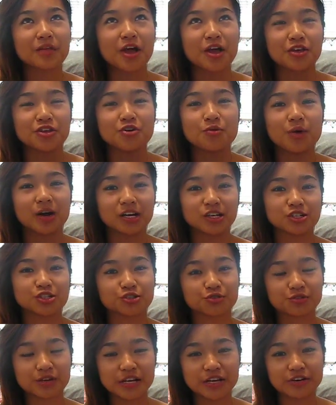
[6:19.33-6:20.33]
you want to
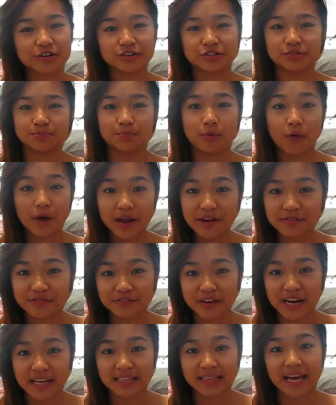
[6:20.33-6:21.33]
treat your
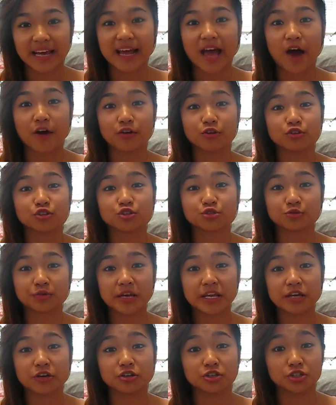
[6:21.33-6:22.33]
boyfriend like how you
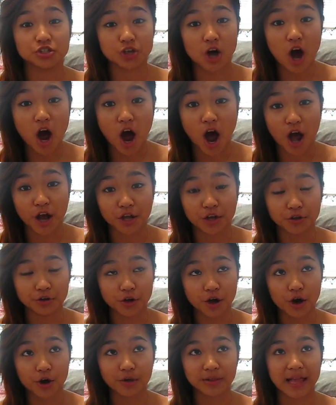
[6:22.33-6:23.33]
treat your dog, you
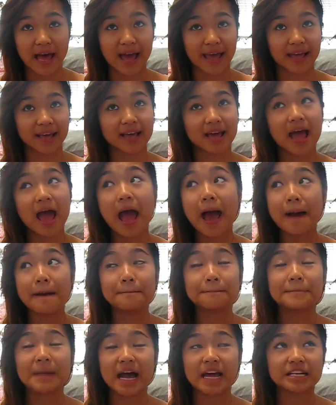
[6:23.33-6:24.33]
know, like,
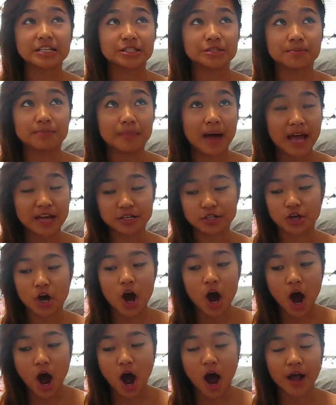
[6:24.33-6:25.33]
my
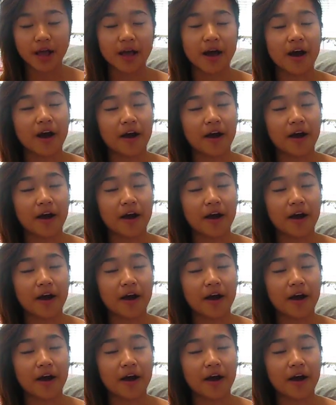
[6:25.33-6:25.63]
dog,